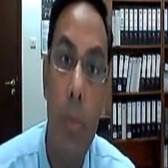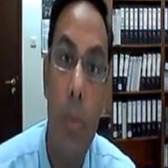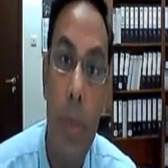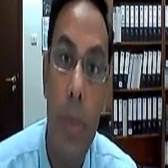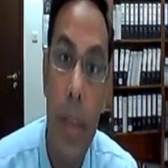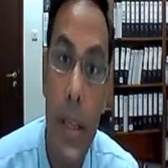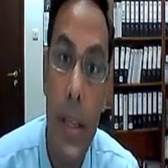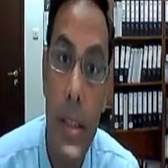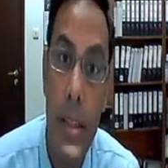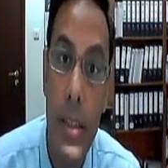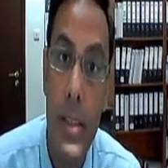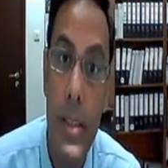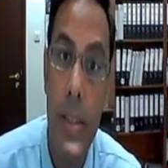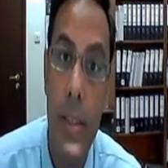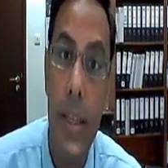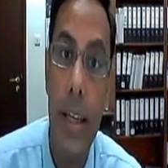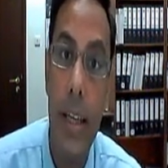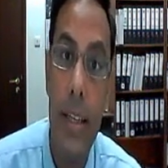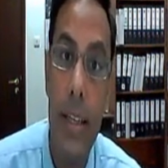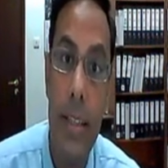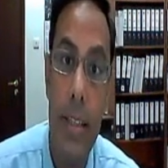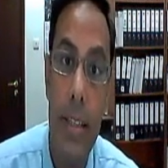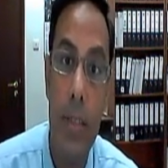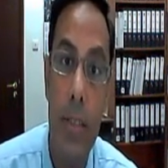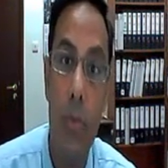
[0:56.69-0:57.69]
A verb
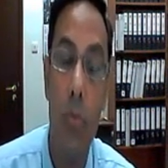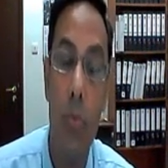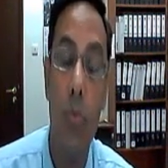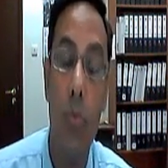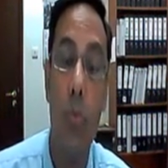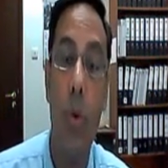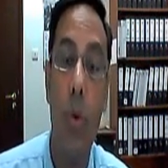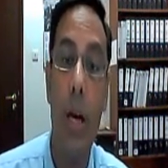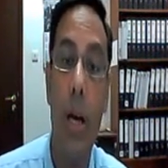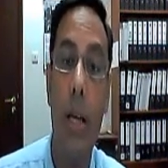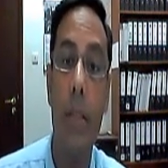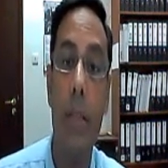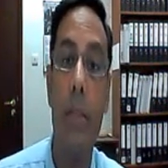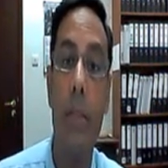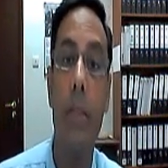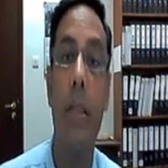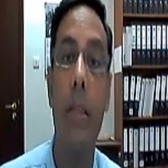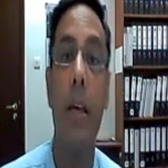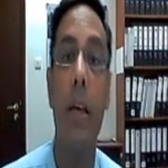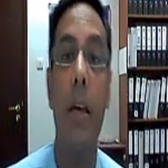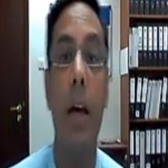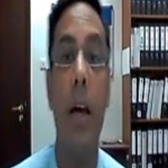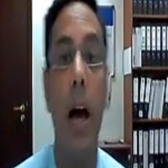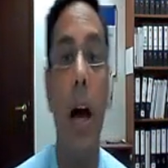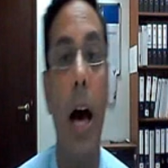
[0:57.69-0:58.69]
that takes
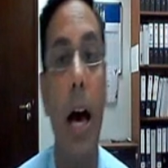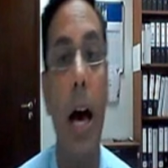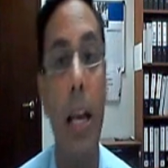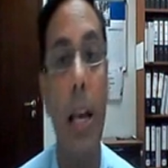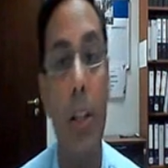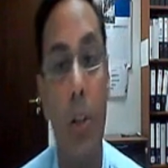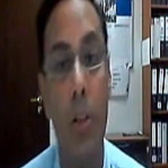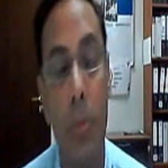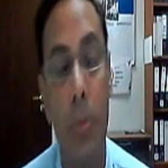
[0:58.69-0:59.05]
one